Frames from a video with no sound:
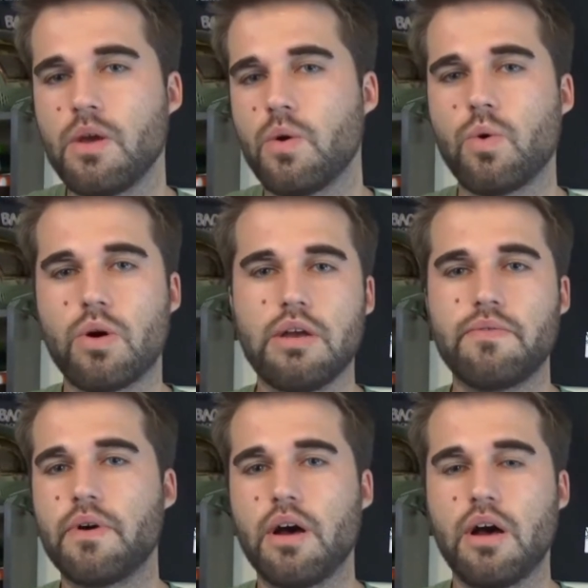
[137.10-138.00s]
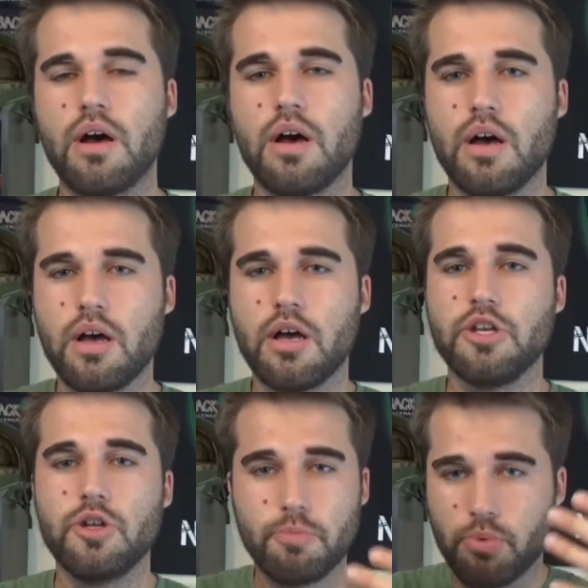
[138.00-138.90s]
or if
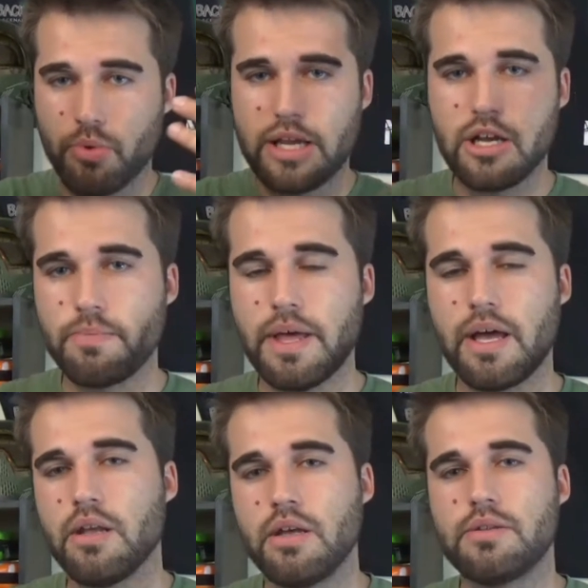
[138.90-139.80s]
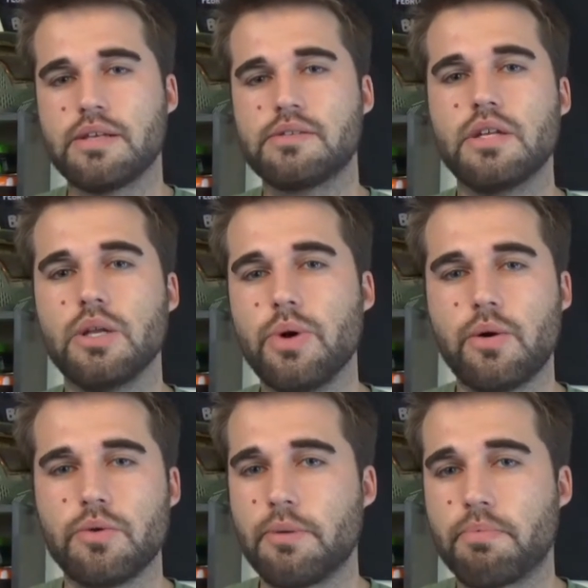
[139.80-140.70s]
you don't break up that silhouette
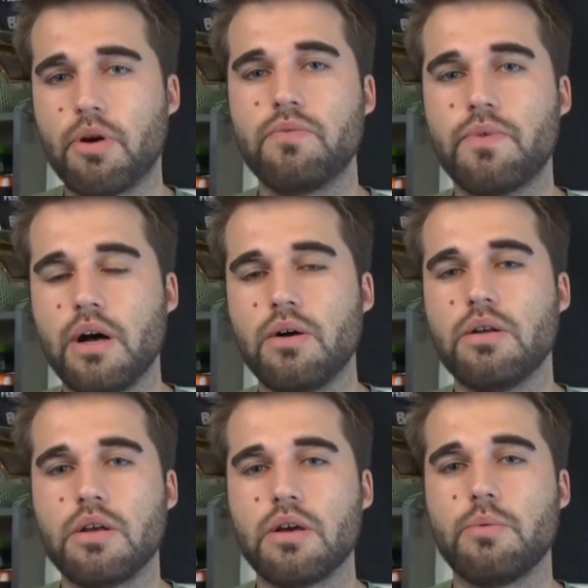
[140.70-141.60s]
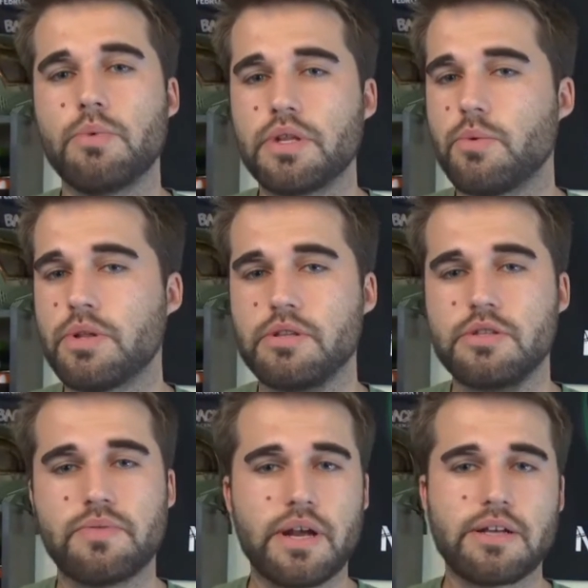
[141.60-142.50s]
or that profile with
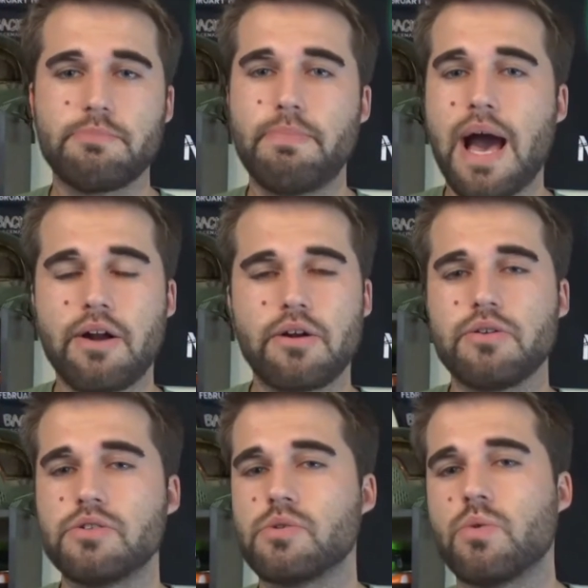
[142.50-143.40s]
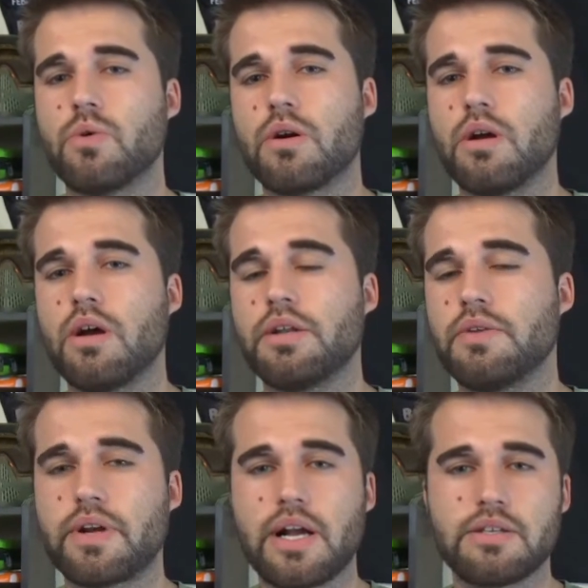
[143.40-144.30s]
different kinds of patterns or
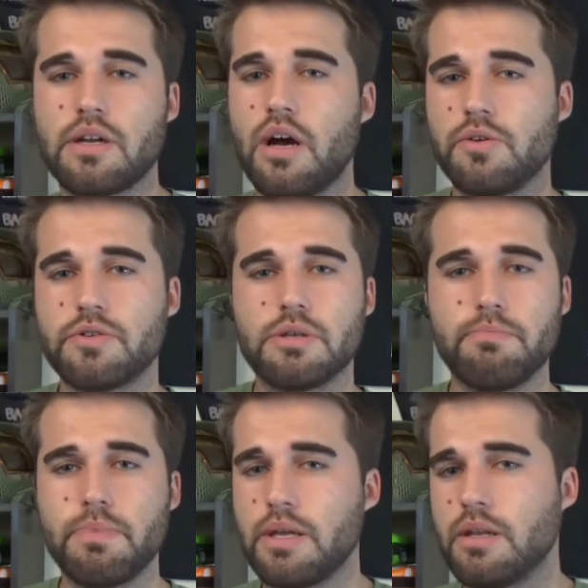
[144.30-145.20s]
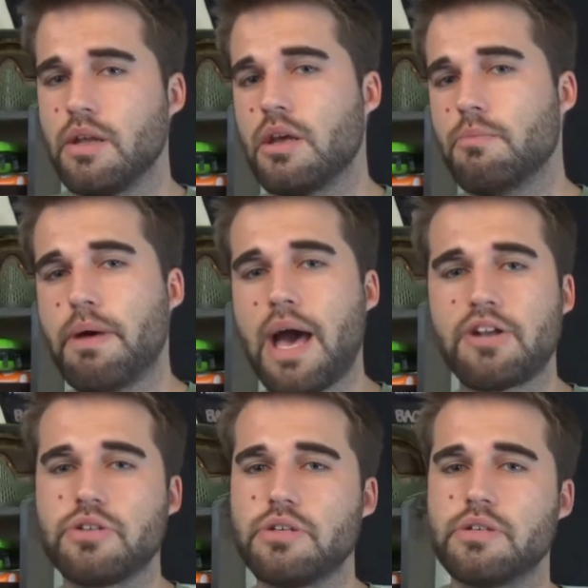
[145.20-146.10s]
different kinds of colors and
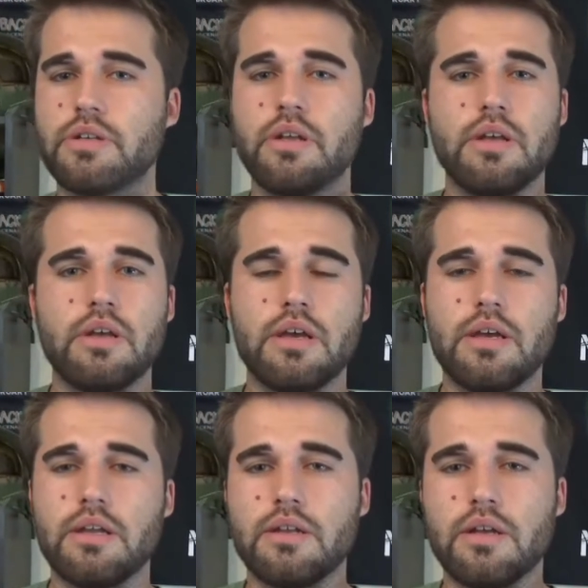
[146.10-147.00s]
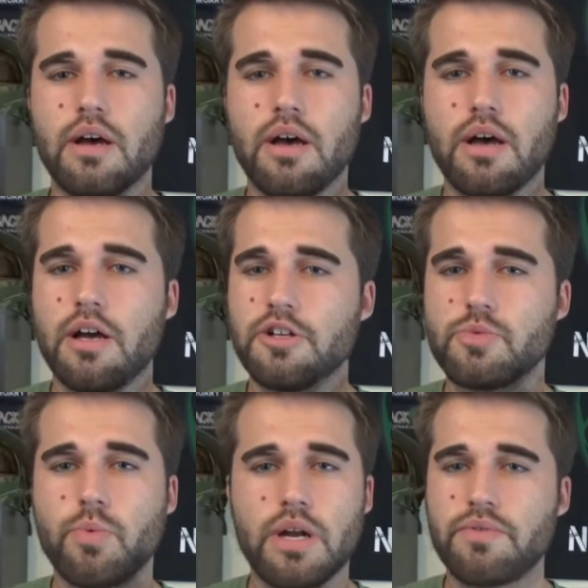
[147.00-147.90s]
patches and
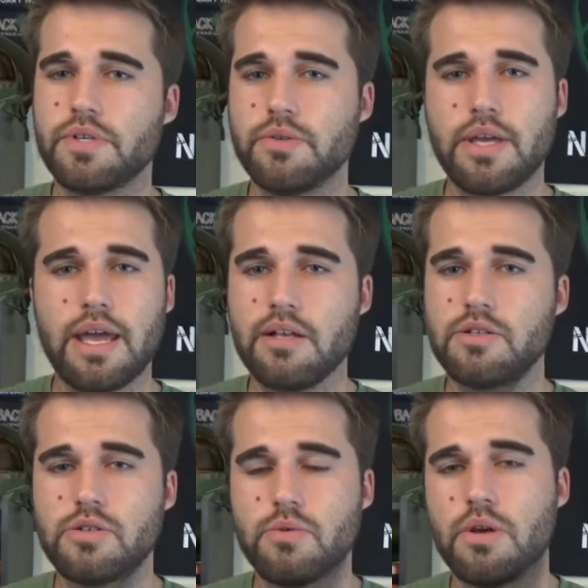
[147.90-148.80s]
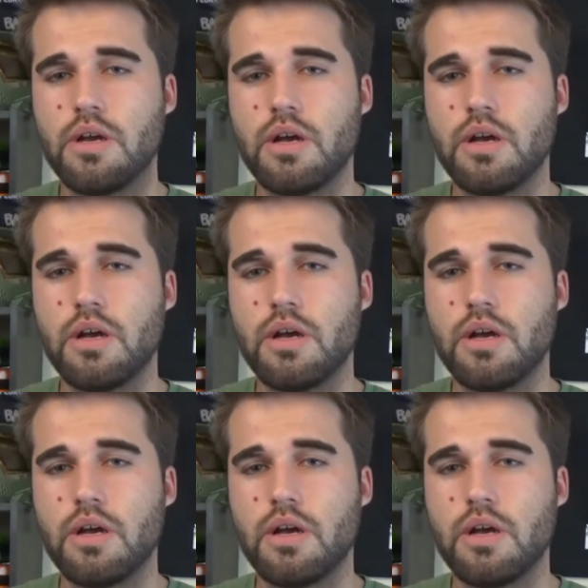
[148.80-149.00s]
just whatever you can to